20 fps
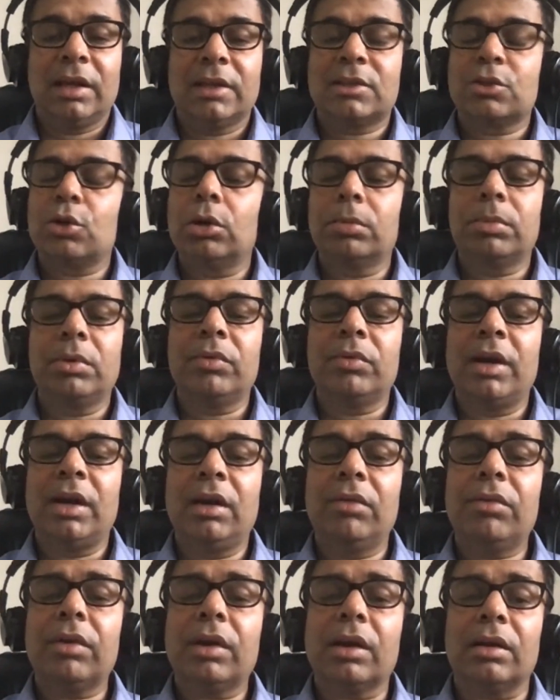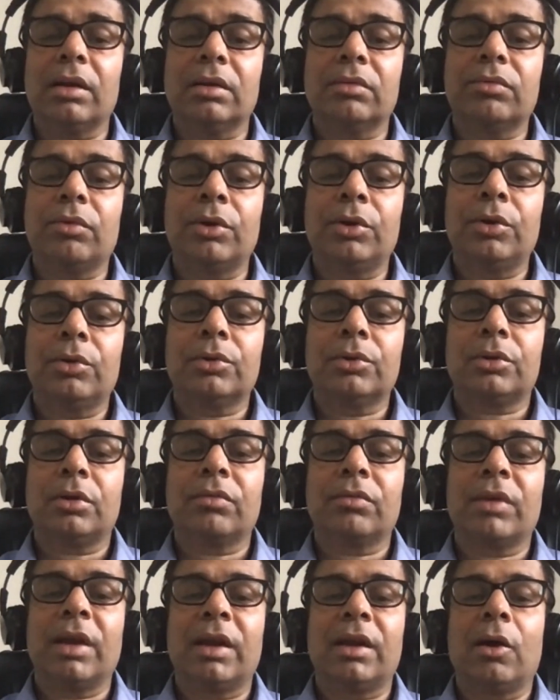it's going to be very difficult for you to sort
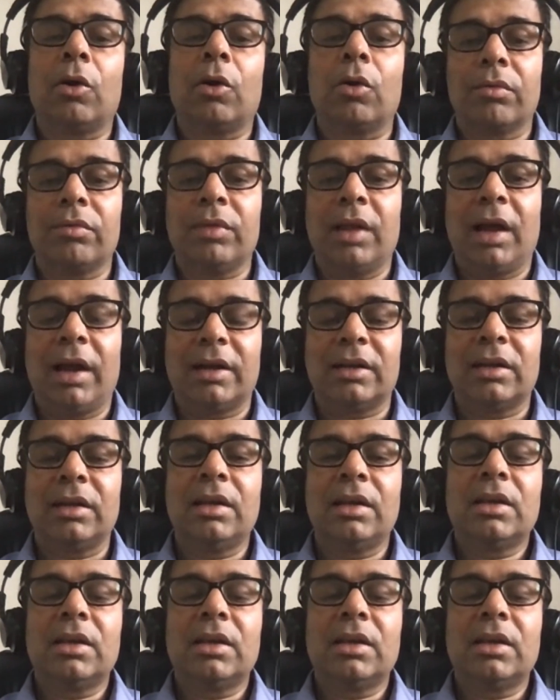of get out of that.